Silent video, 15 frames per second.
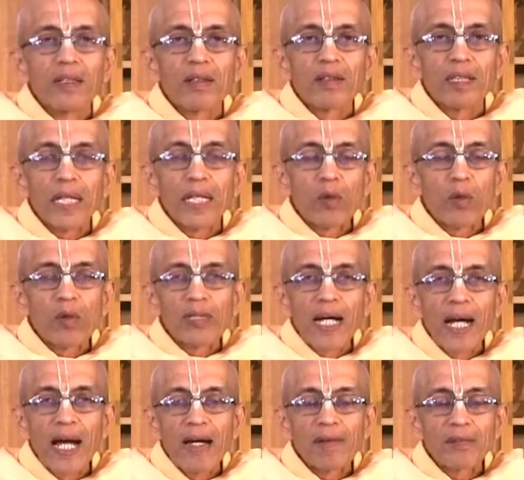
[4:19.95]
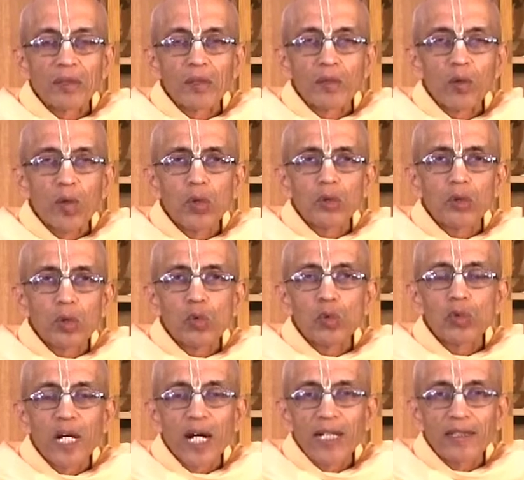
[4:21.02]
they don't have to go through
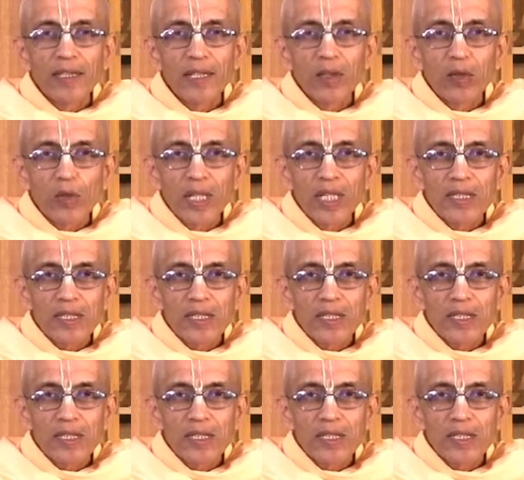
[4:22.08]
the other yoga